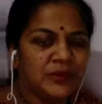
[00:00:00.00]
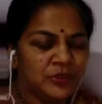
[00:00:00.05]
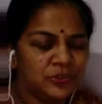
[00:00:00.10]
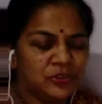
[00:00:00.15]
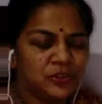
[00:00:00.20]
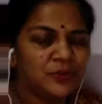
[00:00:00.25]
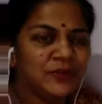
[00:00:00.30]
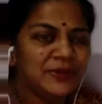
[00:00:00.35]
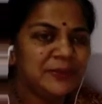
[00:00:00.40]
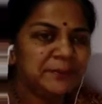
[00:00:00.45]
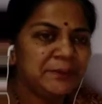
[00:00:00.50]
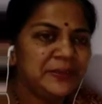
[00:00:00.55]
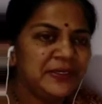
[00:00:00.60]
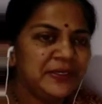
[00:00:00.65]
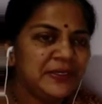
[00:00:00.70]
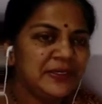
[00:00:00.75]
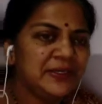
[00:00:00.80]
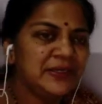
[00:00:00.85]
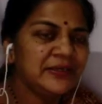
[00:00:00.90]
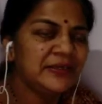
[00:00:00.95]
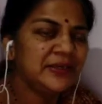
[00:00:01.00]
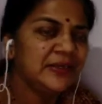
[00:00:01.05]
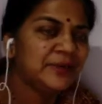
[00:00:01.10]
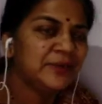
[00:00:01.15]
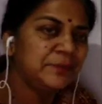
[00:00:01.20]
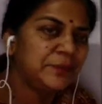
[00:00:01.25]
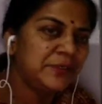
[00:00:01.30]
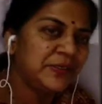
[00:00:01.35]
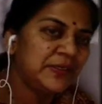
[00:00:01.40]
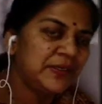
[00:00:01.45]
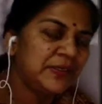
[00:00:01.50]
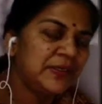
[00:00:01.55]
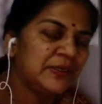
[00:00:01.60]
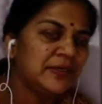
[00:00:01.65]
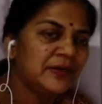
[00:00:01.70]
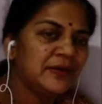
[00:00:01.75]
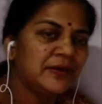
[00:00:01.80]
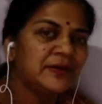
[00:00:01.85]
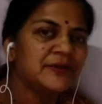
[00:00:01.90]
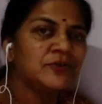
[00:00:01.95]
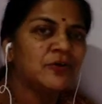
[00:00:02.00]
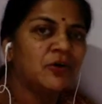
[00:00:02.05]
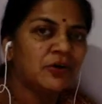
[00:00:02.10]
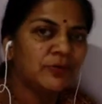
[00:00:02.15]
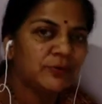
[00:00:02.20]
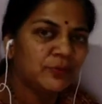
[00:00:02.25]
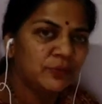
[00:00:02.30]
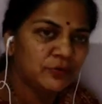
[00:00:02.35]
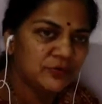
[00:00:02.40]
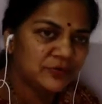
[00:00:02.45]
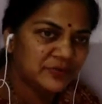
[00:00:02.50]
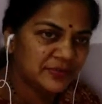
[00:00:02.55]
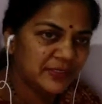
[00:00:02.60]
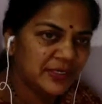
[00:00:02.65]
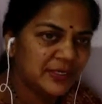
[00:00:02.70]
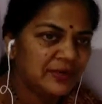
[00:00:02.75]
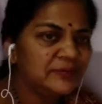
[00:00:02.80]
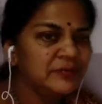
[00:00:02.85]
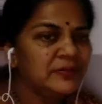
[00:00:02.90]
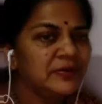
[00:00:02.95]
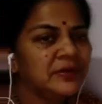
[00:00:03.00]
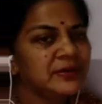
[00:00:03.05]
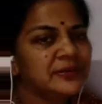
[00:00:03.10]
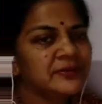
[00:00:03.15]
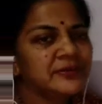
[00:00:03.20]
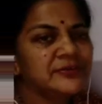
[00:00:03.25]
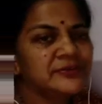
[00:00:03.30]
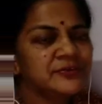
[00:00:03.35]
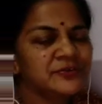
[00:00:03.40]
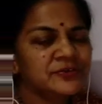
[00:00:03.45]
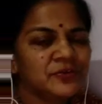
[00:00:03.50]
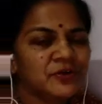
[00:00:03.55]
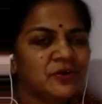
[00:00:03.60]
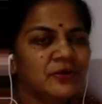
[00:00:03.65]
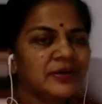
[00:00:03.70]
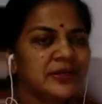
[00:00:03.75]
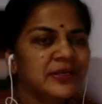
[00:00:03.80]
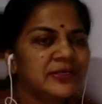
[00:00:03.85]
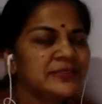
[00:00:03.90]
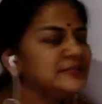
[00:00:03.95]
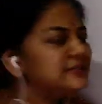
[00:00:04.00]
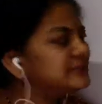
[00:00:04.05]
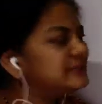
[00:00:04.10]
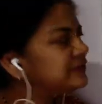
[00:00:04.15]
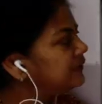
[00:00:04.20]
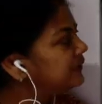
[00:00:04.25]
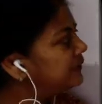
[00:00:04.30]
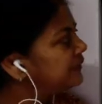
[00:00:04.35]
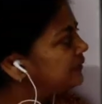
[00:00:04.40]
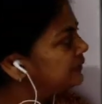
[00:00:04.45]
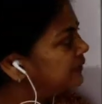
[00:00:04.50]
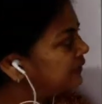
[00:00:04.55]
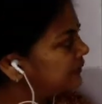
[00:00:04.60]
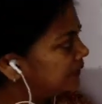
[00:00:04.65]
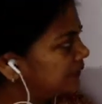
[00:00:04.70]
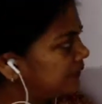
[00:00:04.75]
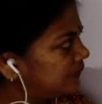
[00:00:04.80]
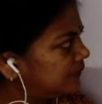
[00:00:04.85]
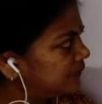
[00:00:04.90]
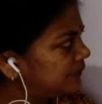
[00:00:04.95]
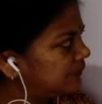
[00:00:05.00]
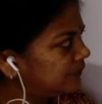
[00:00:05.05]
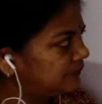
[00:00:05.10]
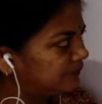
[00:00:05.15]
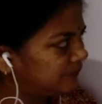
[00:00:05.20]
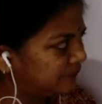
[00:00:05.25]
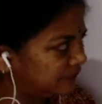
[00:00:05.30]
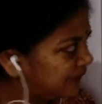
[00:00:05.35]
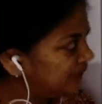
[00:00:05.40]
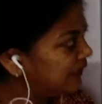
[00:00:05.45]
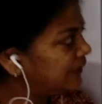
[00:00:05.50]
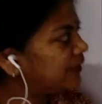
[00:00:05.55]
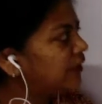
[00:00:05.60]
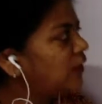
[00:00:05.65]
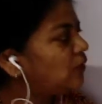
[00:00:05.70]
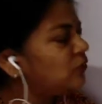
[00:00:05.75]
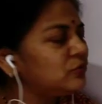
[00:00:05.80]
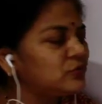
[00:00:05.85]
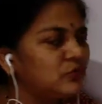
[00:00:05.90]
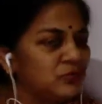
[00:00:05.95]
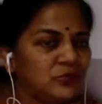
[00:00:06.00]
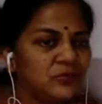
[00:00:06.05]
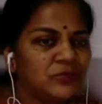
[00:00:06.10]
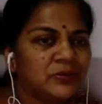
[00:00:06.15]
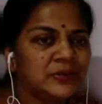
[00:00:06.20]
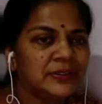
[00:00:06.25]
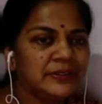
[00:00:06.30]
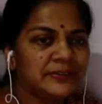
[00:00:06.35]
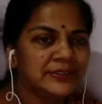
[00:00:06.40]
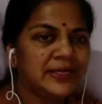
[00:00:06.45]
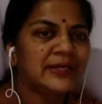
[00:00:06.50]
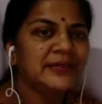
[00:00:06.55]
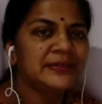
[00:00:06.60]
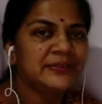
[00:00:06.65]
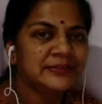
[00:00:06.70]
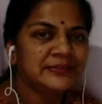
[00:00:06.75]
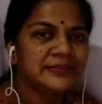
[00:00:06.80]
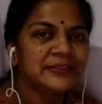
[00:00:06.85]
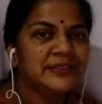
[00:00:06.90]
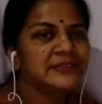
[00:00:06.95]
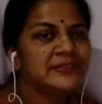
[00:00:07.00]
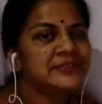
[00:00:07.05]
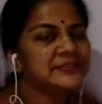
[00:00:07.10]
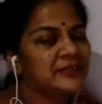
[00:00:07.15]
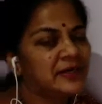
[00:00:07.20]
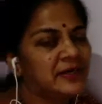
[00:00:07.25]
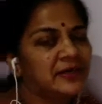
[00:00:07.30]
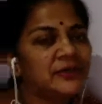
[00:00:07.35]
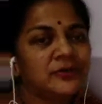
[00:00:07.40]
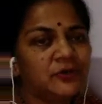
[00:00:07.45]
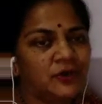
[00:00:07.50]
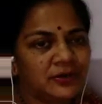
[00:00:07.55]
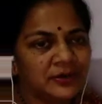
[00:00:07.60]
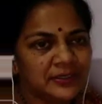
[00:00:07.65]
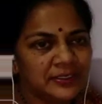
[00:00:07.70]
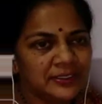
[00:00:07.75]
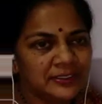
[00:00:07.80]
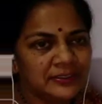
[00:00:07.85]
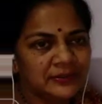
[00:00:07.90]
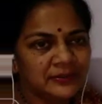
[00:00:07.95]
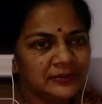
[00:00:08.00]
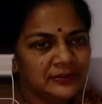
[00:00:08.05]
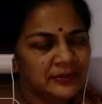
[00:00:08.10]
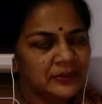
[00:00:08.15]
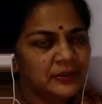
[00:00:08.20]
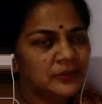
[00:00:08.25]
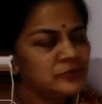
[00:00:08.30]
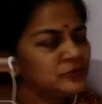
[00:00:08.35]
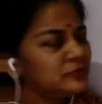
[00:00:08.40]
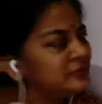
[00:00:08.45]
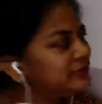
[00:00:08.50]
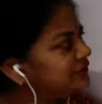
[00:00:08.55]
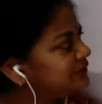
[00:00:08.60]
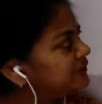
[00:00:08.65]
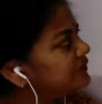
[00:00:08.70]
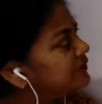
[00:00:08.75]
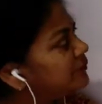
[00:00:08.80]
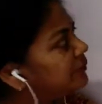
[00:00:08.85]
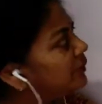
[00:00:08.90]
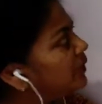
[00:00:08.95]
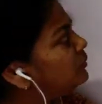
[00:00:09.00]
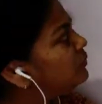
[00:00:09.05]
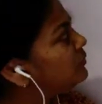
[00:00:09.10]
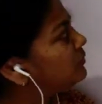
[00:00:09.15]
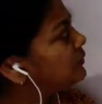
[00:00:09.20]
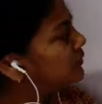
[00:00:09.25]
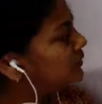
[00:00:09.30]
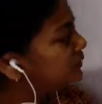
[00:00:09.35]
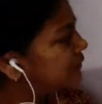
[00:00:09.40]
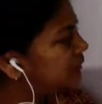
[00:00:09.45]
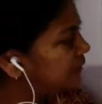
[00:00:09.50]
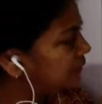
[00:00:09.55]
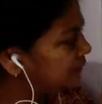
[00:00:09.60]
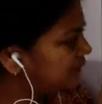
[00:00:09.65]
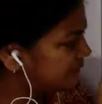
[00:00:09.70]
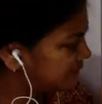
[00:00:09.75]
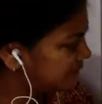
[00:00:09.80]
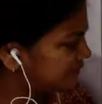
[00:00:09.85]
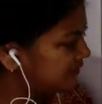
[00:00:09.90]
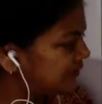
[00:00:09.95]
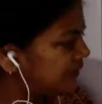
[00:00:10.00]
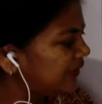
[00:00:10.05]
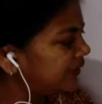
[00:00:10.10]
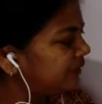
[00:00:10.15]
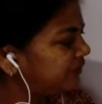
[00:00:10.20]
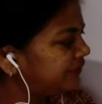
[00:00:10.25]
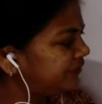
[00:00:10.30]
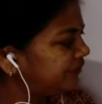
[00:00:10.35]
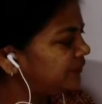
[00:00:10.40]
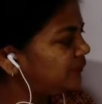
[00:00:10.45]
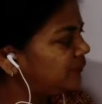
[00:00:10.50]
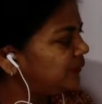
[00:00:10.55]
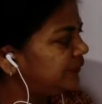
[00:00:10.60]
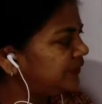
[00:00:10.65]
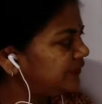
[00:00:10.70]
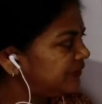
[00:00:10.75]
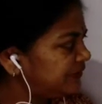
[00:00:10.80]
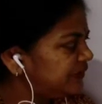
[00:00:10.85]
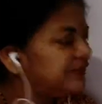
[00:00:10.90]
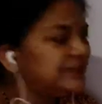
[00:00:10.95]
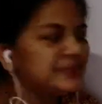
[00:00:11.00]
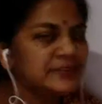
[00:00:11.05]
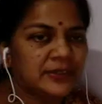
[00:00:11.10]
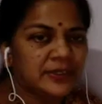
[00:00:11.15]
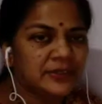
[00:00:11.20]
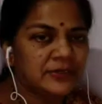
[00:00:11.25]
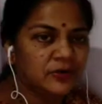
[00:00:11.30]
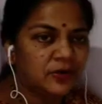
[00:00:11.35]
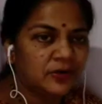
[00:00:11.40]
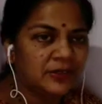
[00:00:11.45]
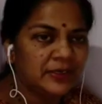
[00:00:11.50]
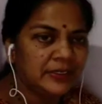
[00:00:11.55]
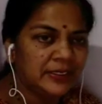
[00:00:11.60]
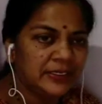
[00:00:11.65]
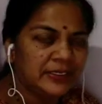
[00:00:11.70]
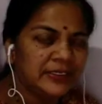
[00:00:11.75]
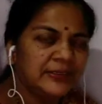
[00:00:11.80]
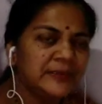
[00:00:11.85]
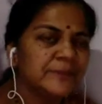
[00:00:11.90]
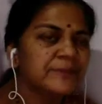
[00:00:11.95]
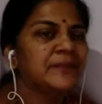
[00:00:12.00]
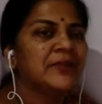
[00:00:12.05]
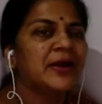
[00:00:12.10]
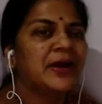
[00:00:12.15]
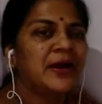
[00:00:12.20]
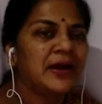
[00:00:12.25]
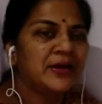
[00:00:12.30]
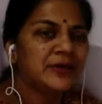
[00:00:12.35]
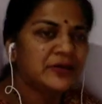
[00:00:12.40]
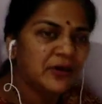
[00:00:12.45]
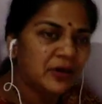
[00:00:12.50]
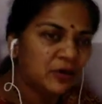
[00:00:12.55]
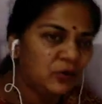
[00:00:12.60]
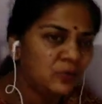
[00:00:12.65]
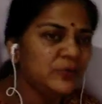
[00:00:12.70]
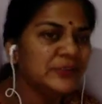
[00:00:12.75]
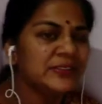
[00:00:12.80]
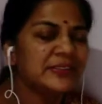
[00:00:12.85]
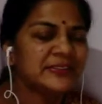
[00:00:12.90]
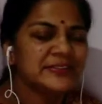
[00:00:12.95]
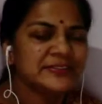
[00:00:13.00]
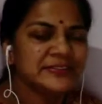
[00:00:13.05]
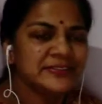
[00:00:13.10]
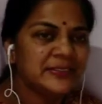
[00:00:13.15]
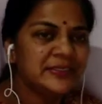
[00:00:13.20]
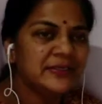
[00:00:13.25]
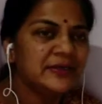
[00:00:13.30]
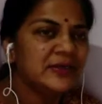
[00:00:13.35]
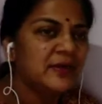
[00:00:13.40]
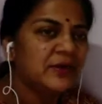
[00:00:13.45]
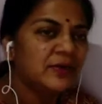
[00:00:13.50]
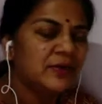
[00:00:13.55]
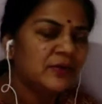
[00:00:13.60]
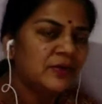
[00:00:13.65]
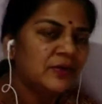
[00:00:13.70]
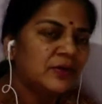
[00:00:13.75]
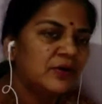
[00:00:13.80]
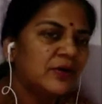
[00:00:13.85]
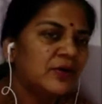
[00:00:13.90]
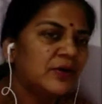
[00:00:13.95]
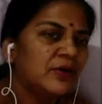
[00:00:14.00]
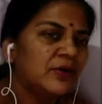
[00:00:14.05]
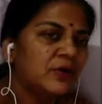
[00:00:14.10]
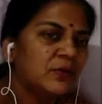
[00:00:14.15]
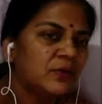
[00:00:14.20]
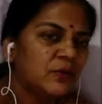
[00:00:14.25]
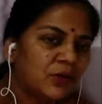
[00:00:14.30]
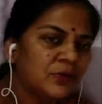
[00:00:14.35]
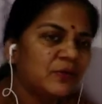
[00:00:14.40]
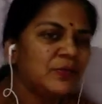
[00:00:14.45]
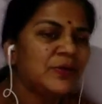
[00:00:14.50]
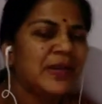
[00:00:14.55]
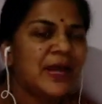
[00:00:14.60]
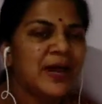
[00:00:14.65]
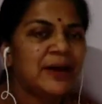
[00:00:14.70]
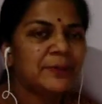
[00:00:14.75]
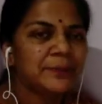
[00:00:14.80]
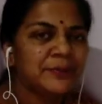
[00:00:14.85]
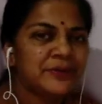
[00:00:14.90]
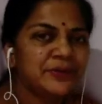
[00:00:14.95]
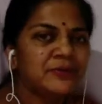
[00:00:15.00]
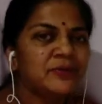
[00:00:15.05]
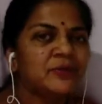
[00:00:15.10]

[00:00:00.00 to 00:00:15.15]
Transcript: So when PD and NPD is almost same, this is called as, uh, we can now know that the genes are not linked. So this is about the condition when the genes are not linked and now we will see uh, what will happen